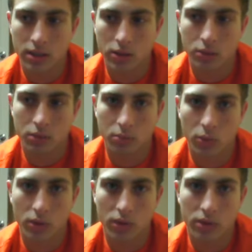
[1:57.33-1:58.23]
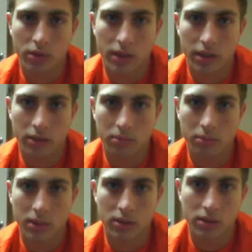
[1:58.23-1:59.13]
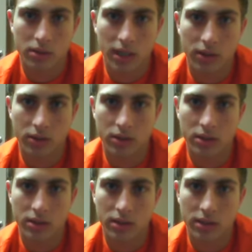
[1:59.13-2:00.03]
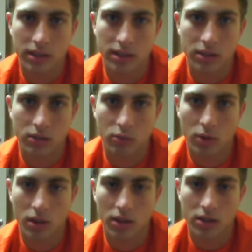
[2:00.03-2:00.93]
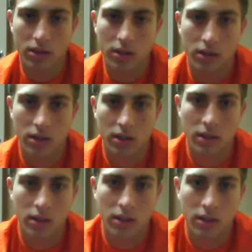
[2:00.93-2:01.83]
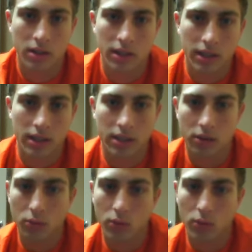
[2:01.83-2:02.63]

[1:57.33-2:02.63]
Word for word: that was born like mentally challenged and he couldn't walk or he couldn't